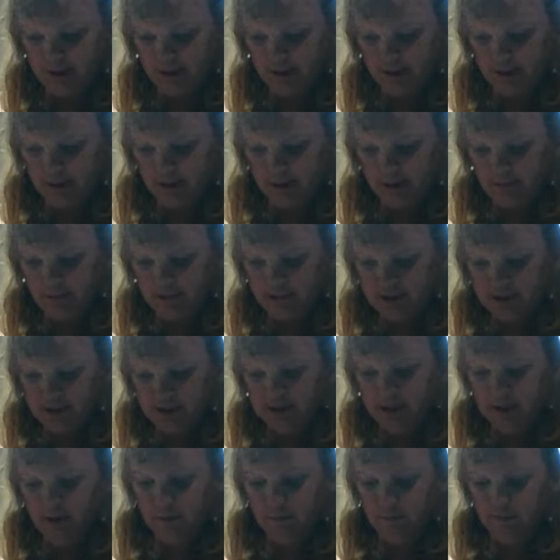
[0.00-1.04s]
As you
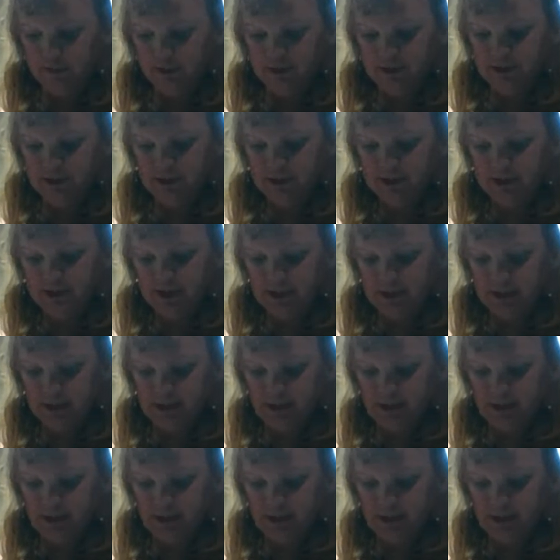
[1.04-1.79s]
know, this is